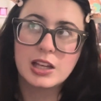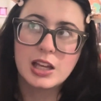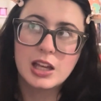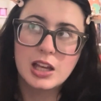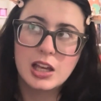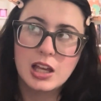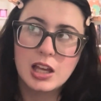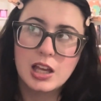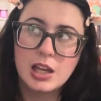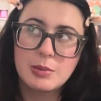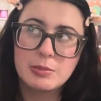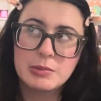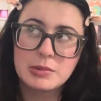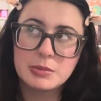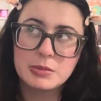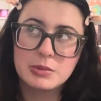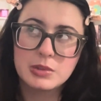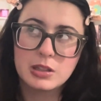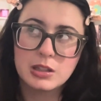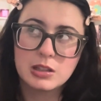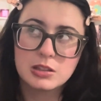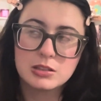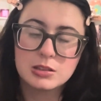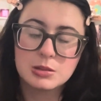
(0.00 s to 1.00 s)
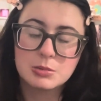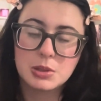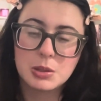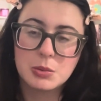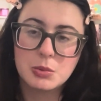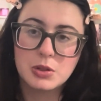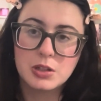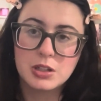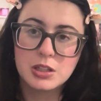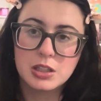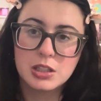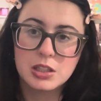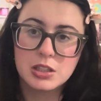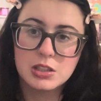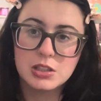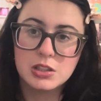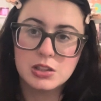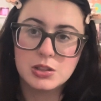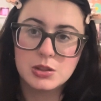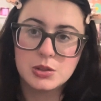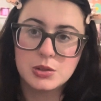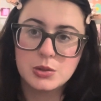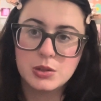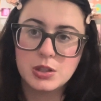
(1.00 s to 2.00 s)
maybe not something I want to get
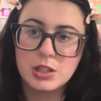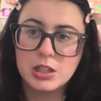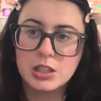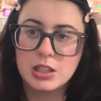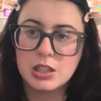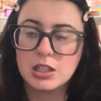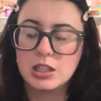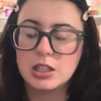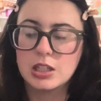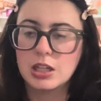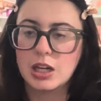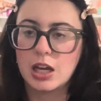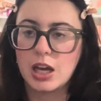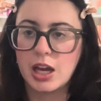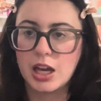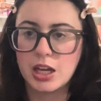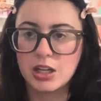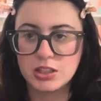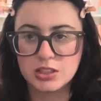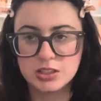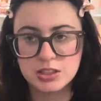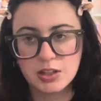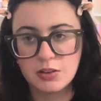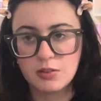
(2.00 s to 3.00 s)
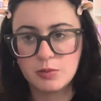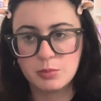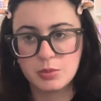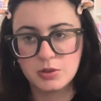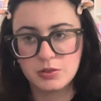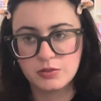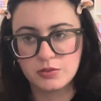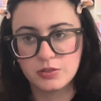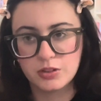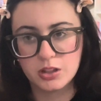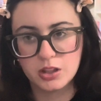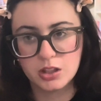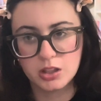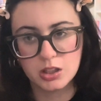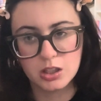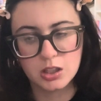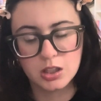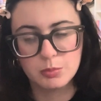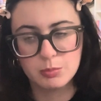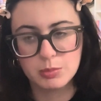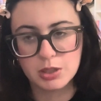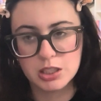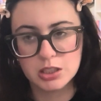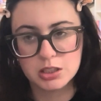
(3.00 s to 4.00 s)
into, and then I just haven't been feeling good
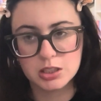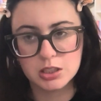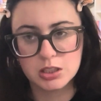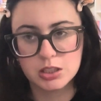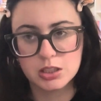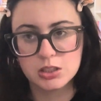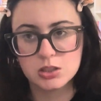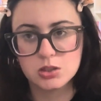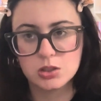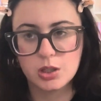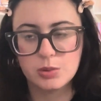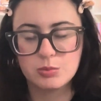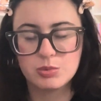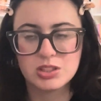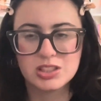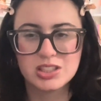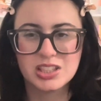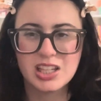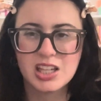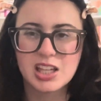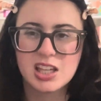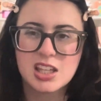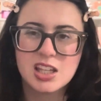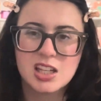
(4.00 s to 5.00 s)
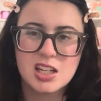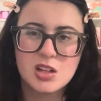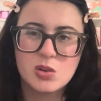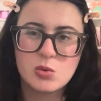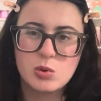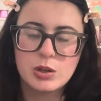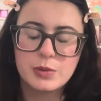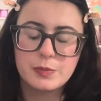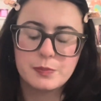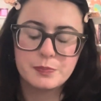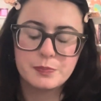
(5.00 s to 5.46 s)
mentally, so I'm just like, you know what,